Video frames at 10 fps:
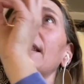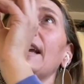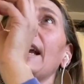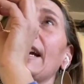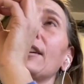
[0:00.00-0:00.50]
the
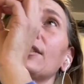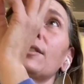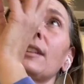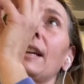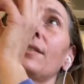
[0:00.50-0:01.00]
hairs
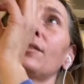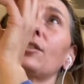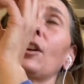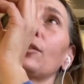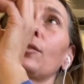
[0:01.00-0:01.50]
kind of
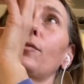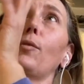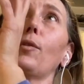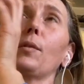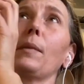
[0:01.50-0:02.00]
start to
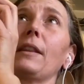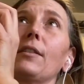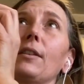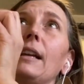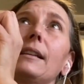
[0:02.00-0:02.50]
form and
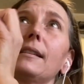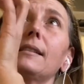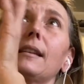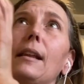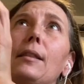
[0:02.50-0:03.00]
there
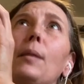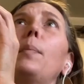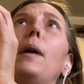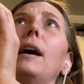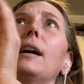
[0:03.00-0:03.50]
is the
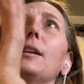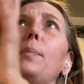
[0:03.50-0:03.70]
bud,